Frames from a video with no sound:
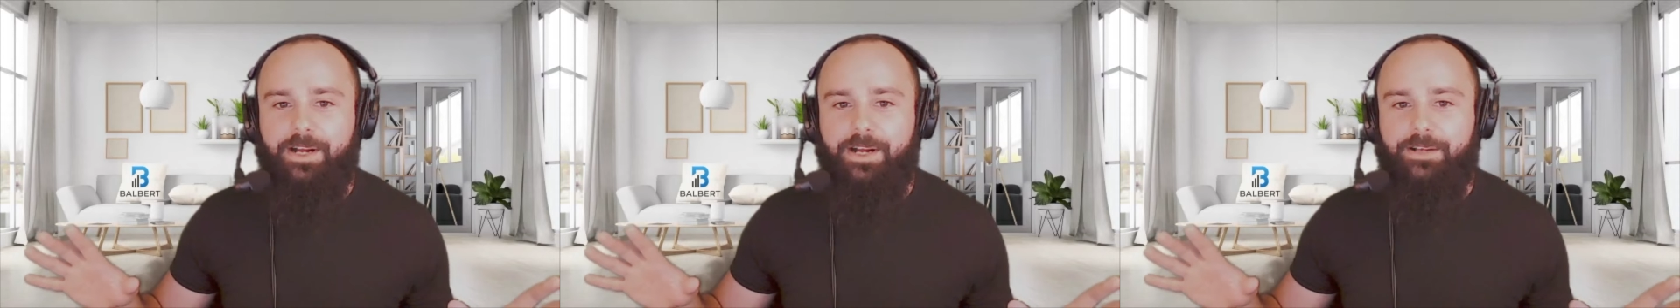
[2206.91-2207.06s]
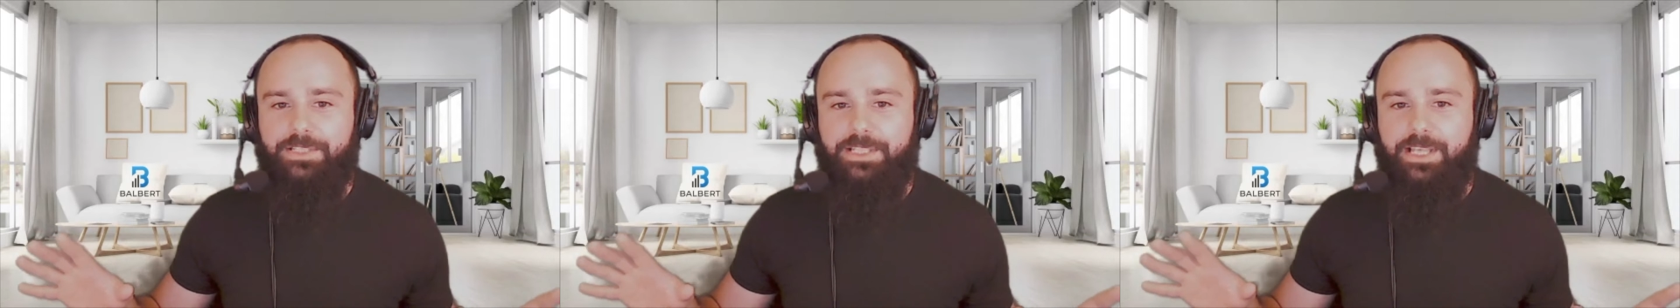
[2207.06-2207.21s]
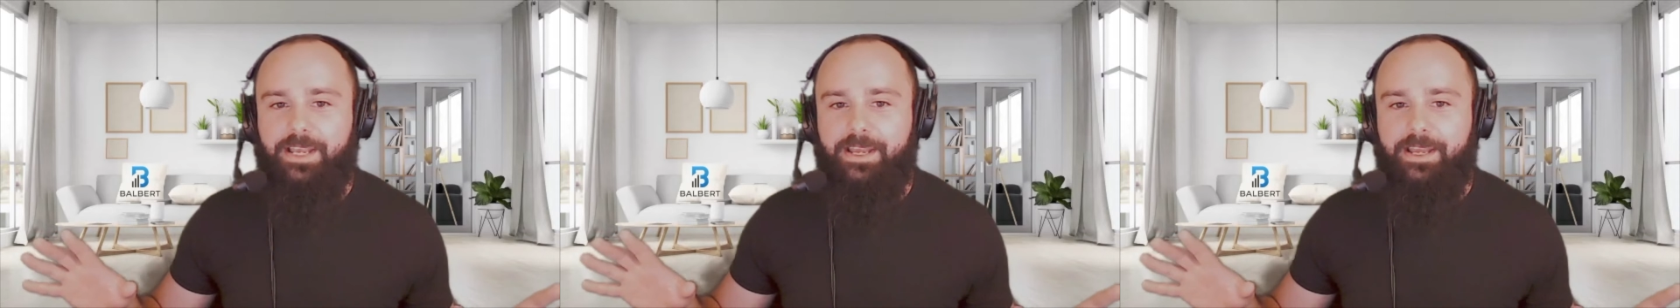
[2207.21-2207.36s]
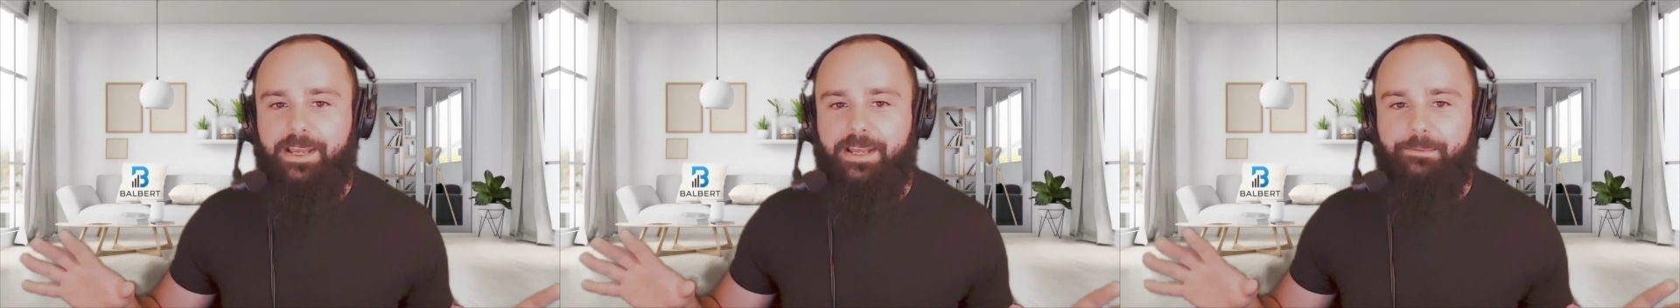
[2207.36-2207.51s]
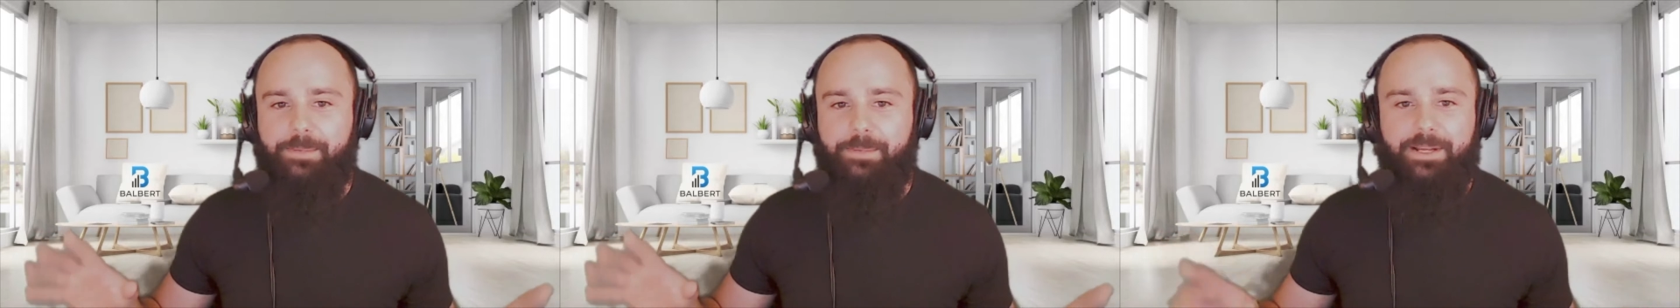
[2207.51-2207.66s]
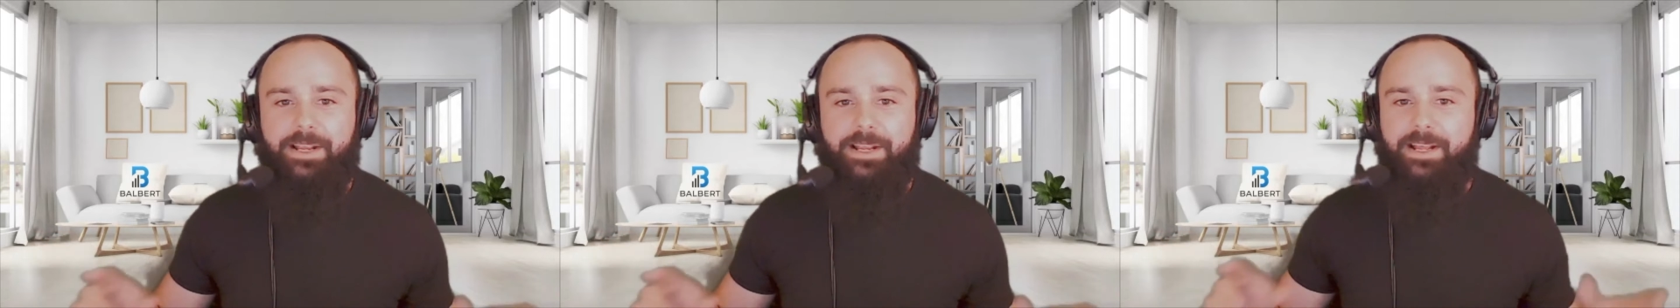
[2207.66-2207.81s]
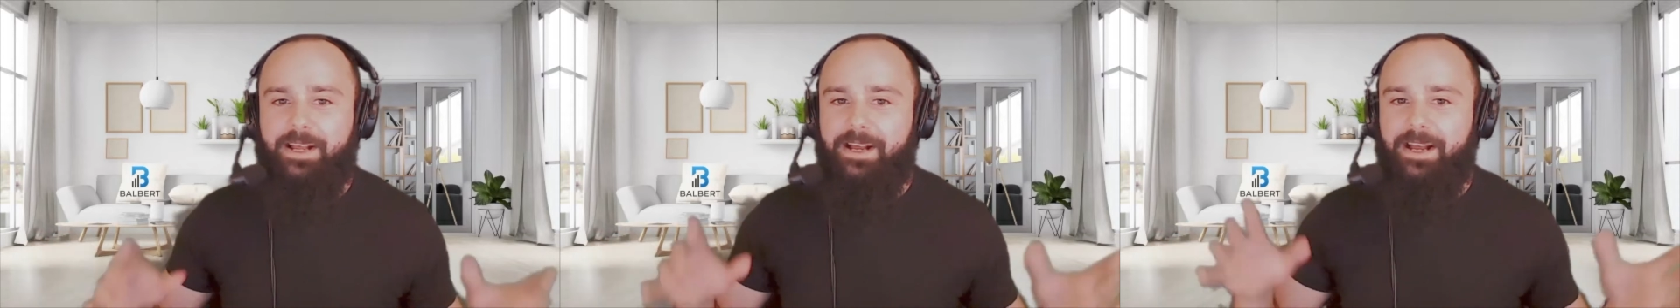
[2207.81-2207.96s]
I'll say it,
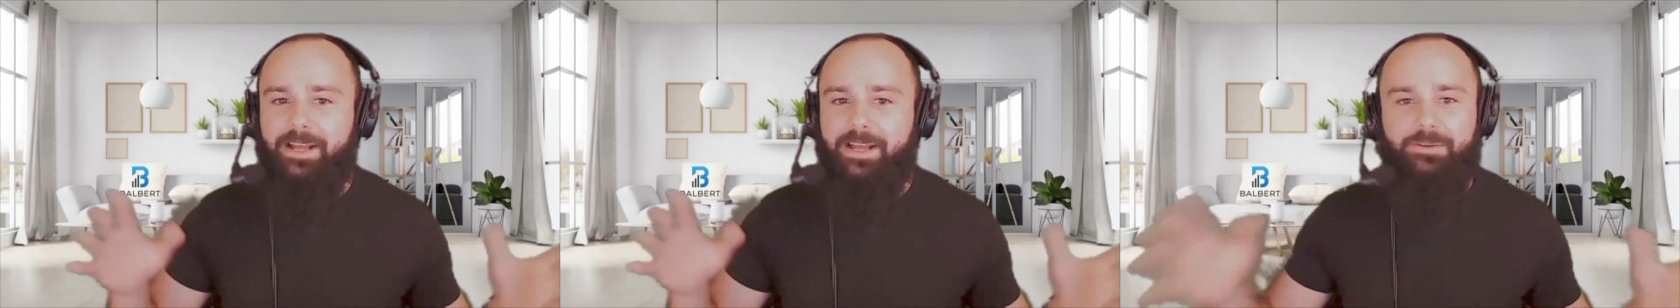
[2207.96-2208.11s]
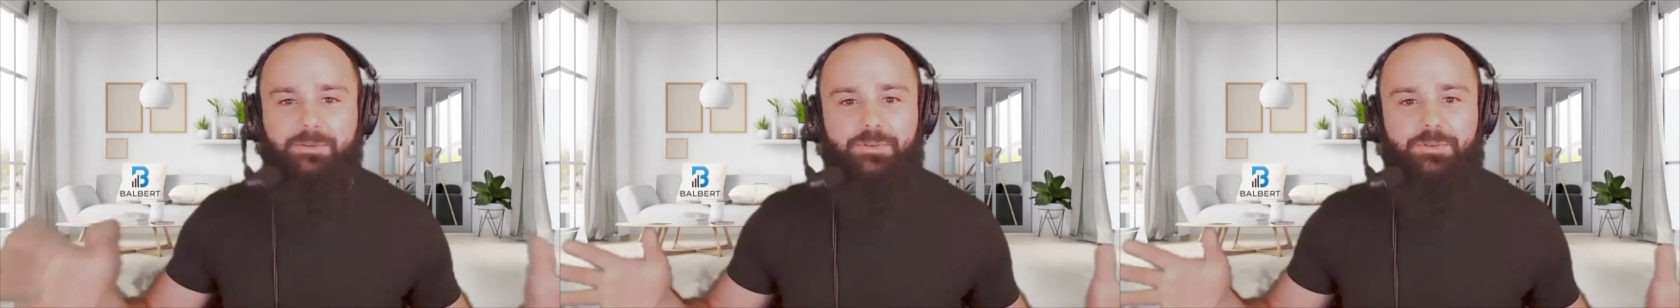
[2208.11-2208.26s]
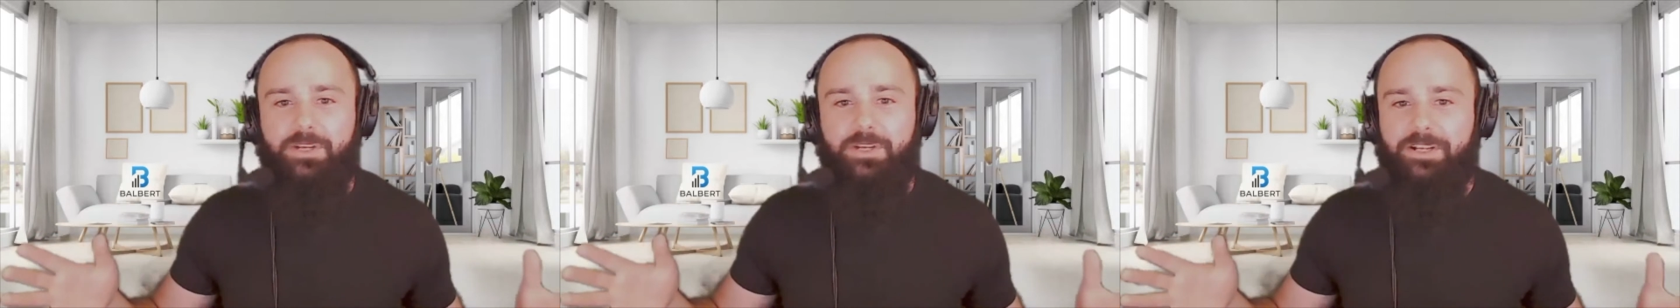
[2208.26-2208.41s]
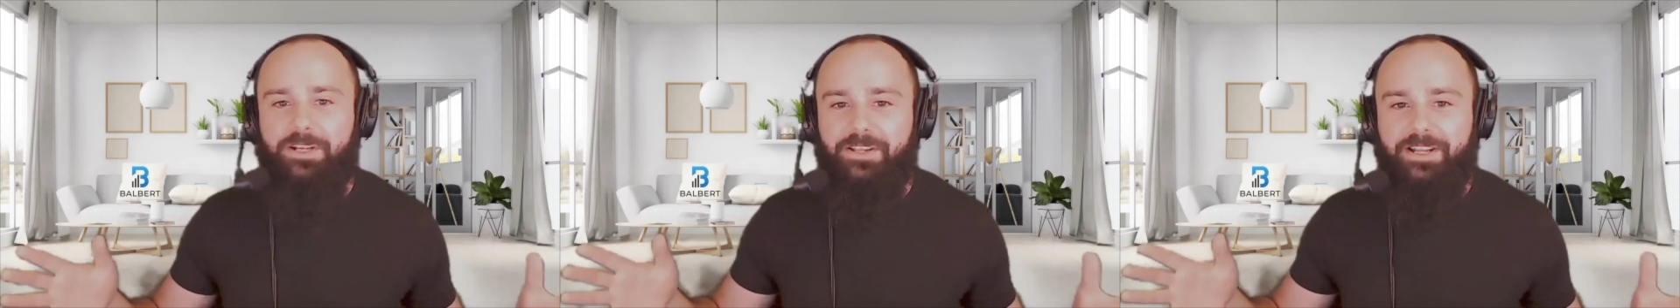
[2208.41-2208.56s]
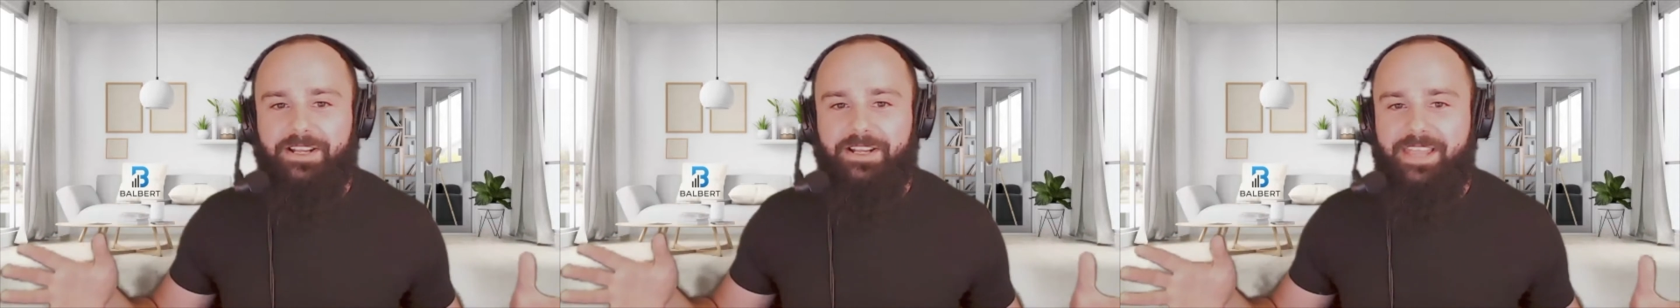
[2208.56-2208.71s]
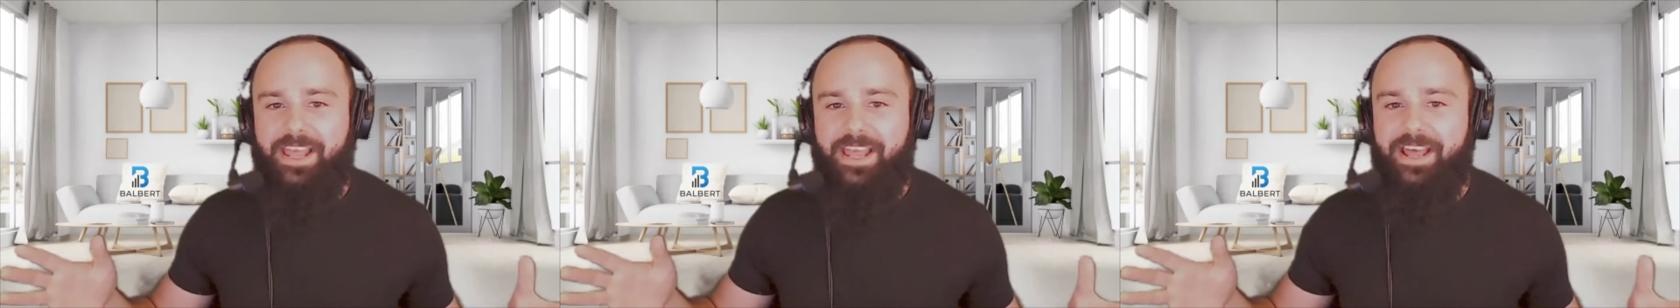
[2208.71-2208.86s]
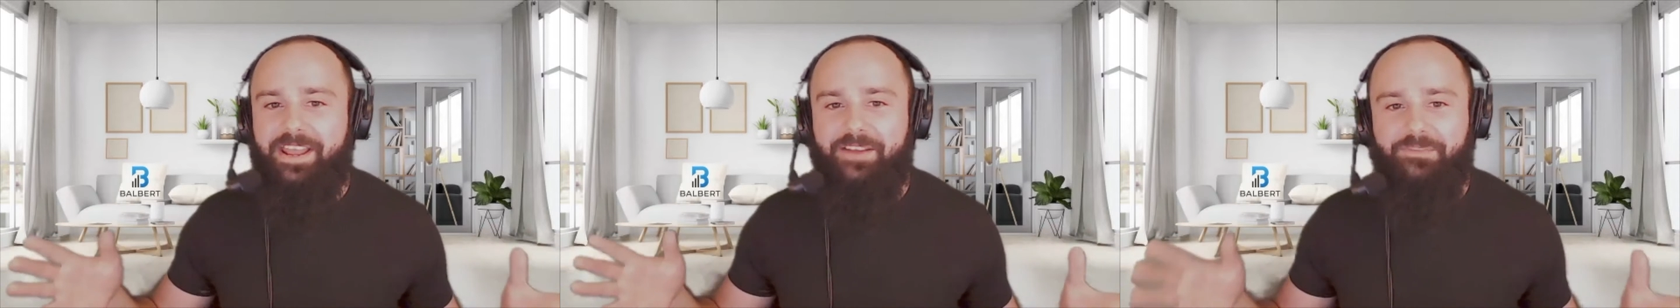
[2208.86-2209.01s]
but I don't drink like
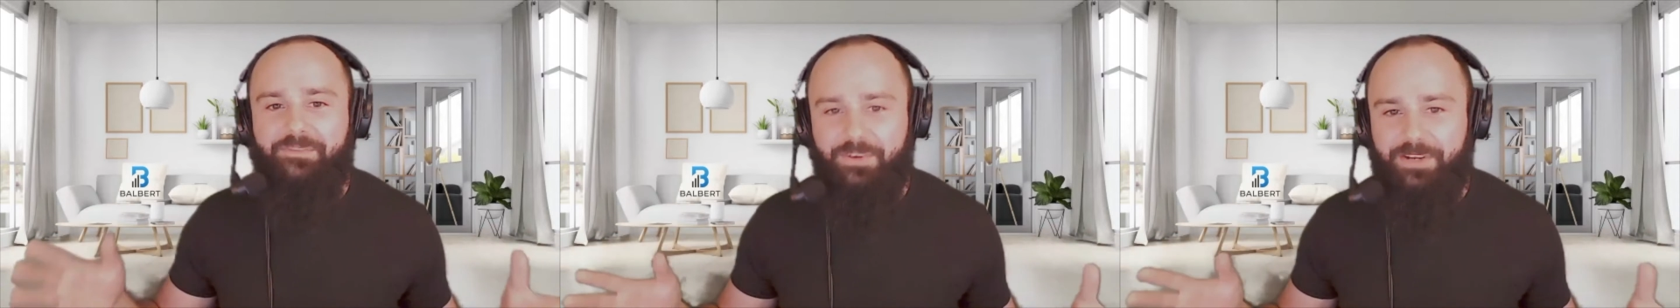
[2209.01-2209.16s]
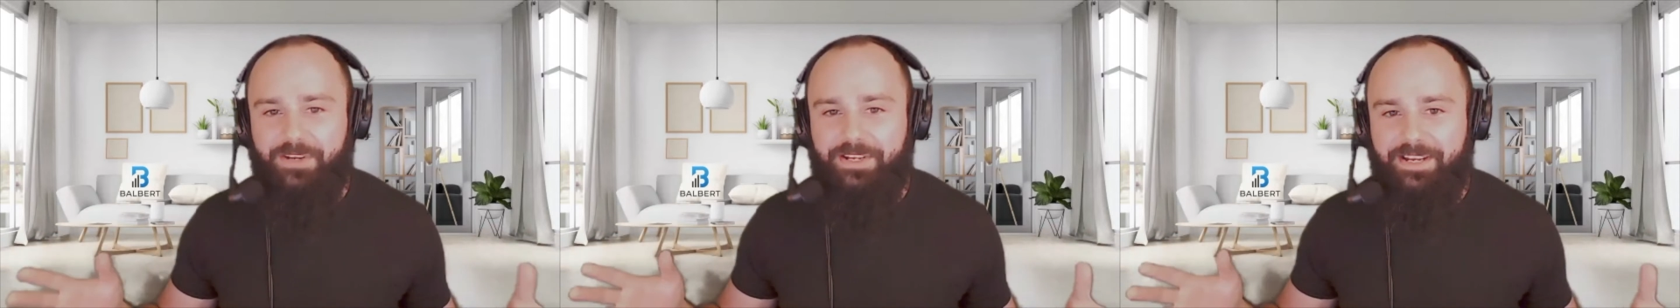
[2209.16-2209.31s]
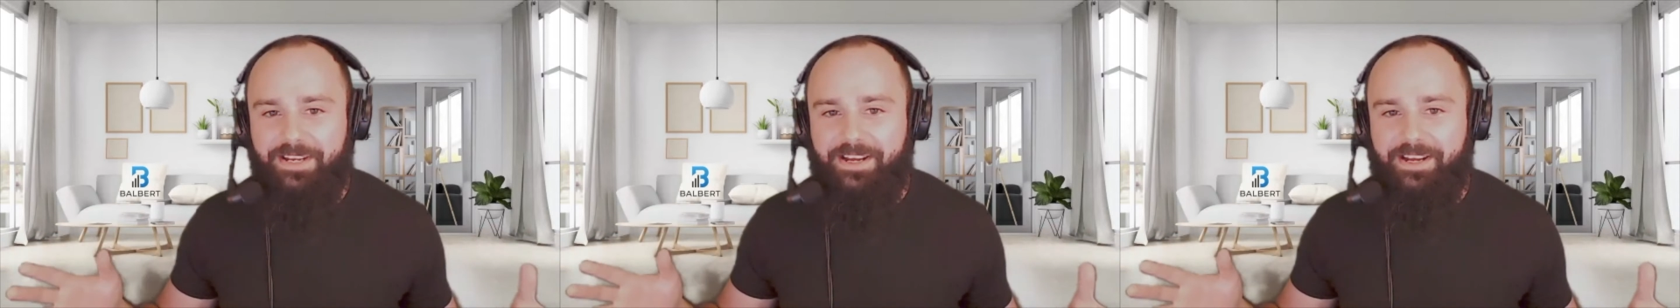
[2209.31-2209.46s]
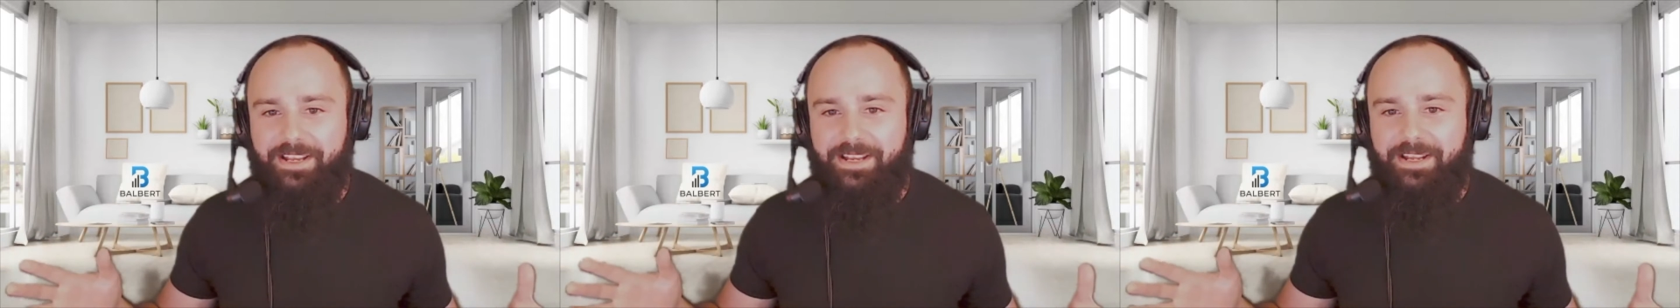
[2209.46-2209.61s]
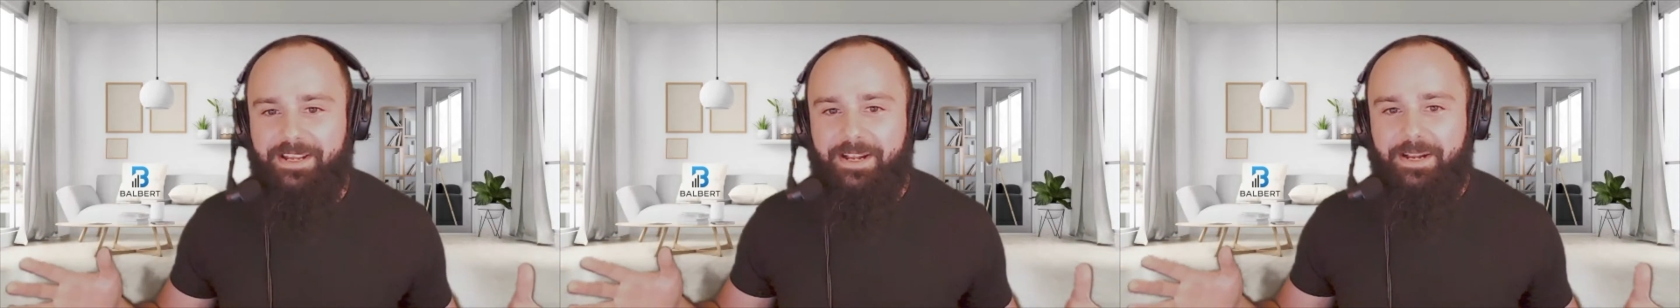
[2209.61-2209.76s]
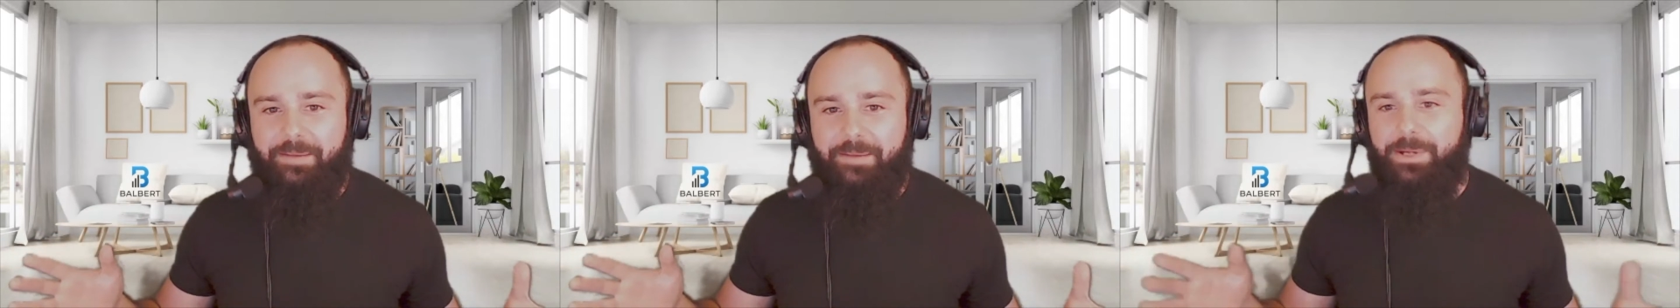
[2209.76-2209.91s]
that every night.